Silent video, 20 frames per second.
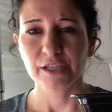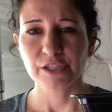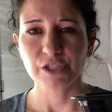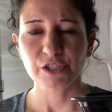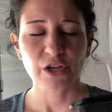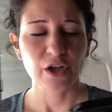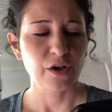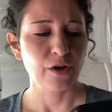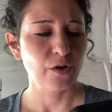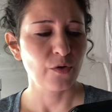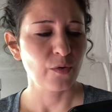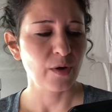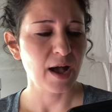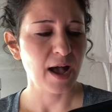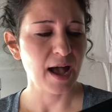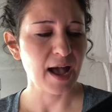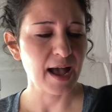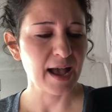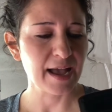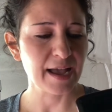so
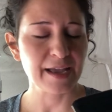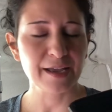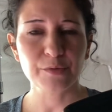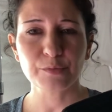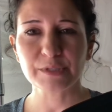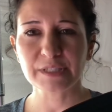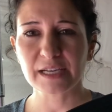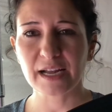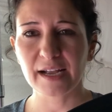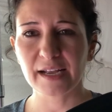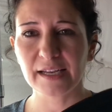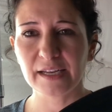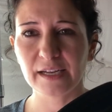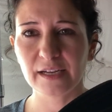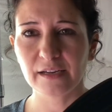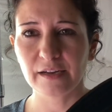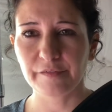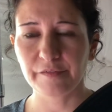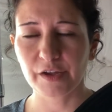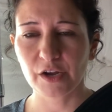I was not
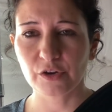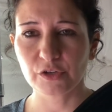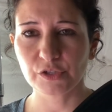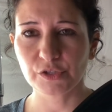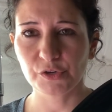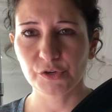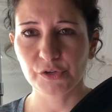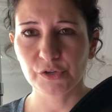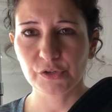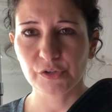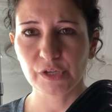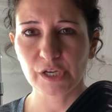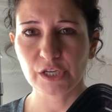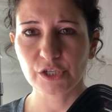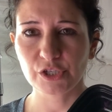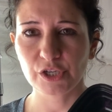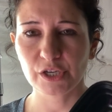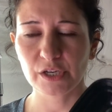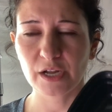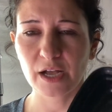getting enough air
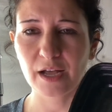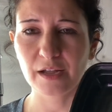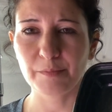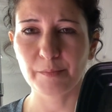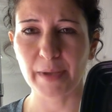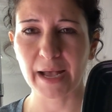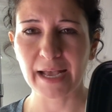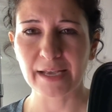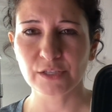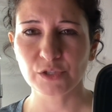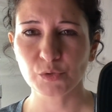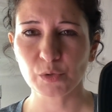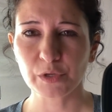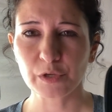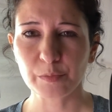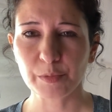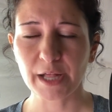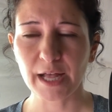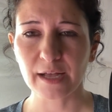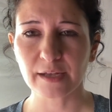circulation on my
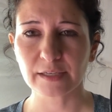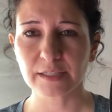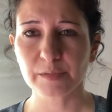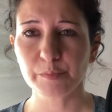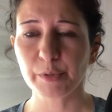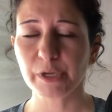soil blocks,